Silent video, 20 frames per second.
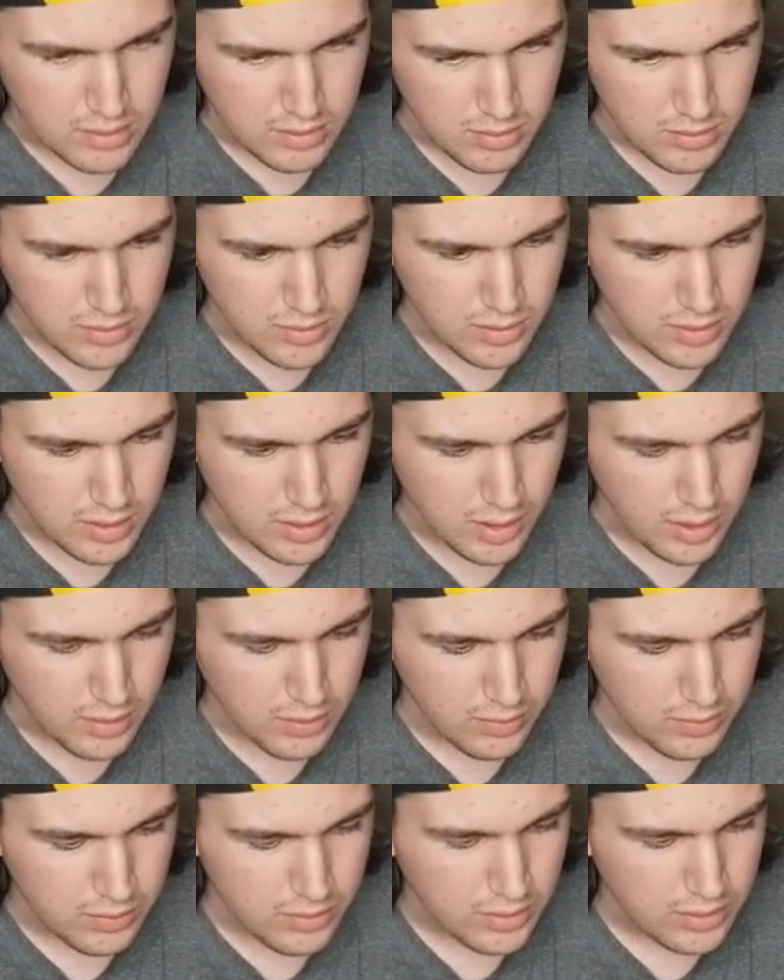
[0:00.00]
I'm not
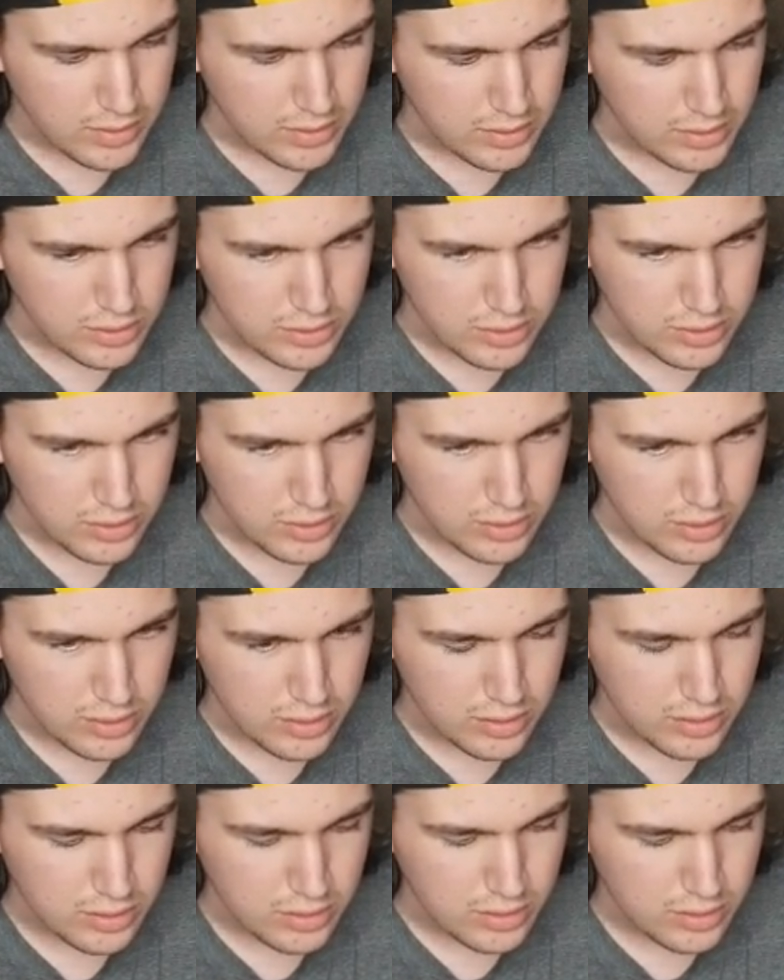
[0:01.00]
really
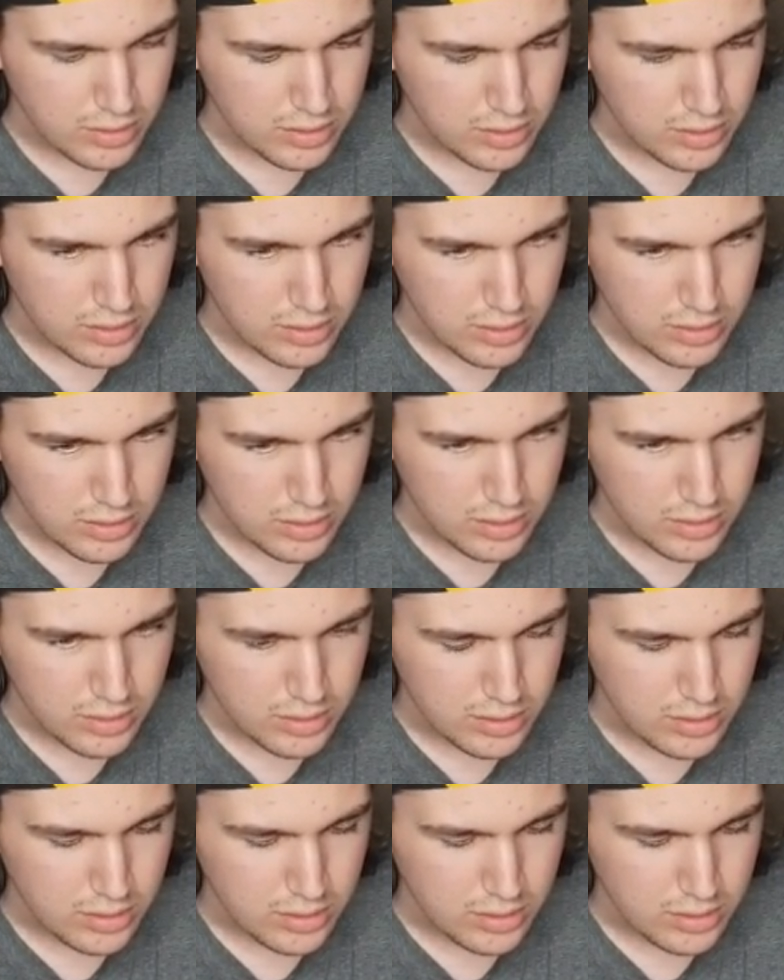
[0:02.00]
sure.